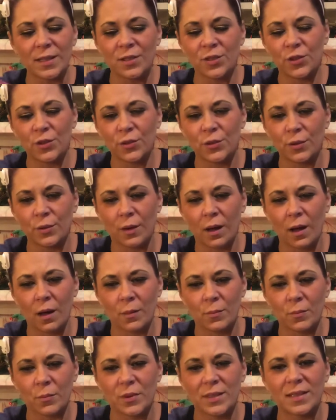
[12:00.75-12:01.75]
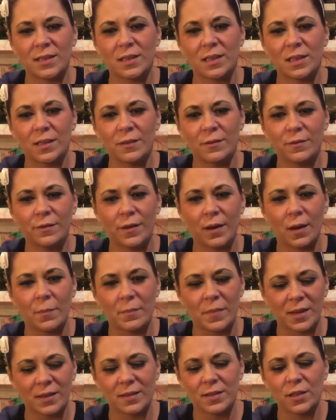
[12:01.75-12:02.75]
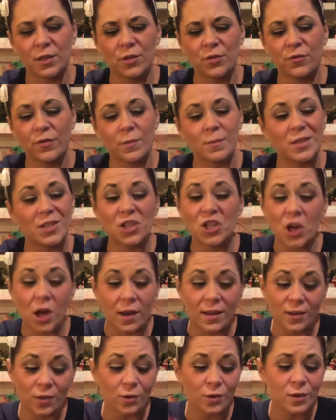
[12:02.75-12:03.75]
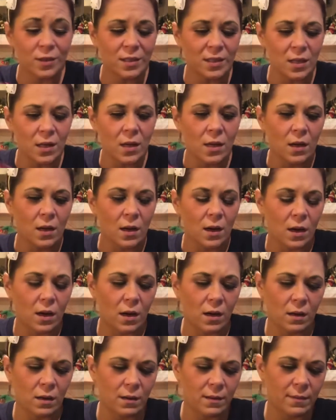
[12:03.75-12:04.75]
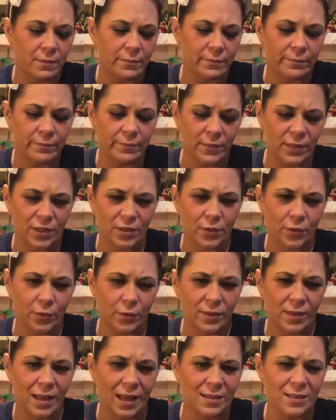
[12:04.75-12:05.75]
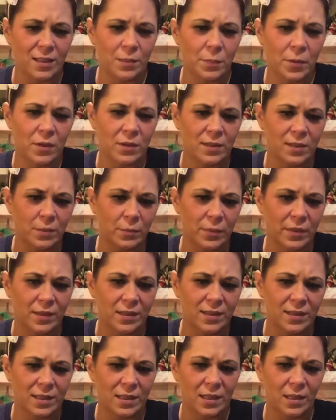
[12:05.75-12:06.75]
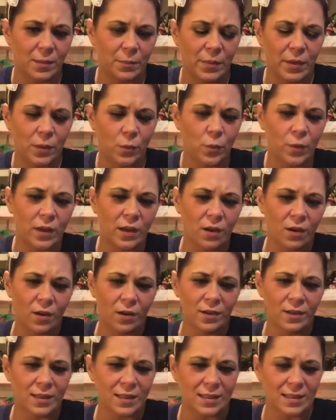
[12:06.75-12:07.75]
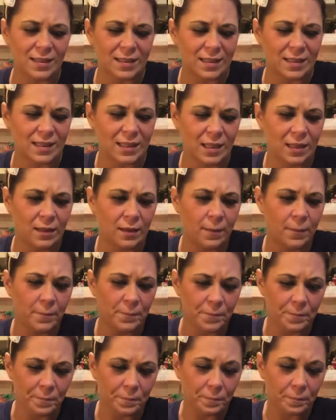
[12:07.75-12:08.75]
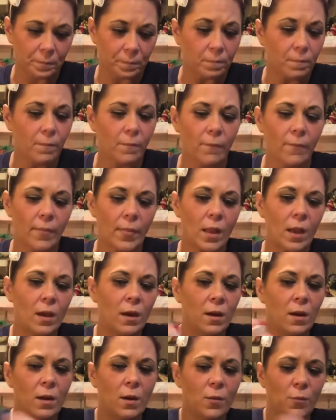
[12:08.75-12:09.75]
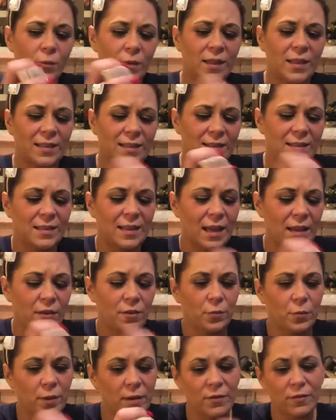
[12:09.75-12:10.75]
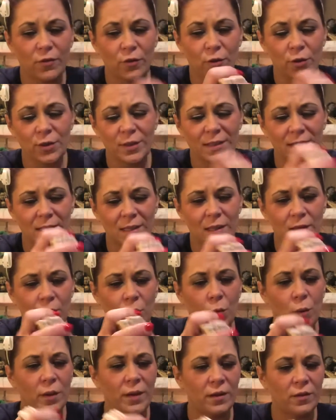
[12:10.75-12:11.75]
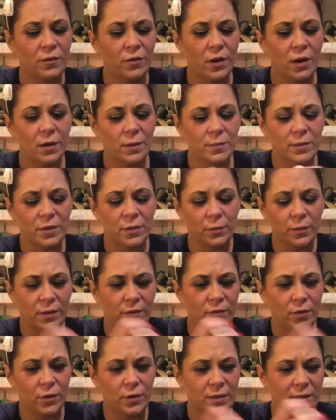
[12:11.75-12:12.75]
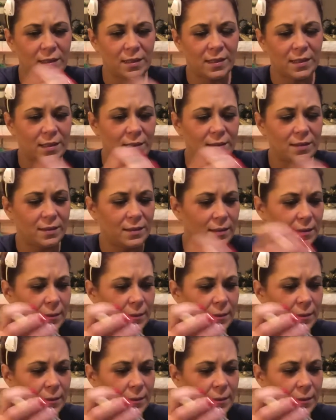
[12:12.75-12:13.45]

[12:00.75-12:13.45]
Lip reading: to receive a message from a child. So that's a possibility, but we are going to see what this death reversed and Queen of Cups reversed is.